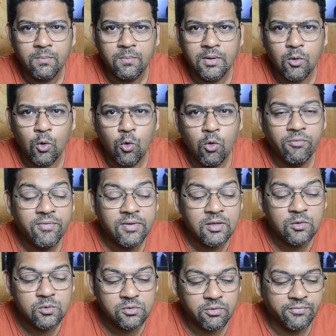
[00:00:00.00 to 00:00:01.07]
But
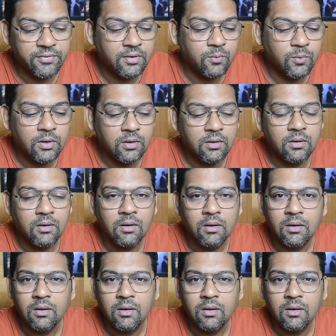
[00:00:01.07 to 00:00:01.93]
overuse of it will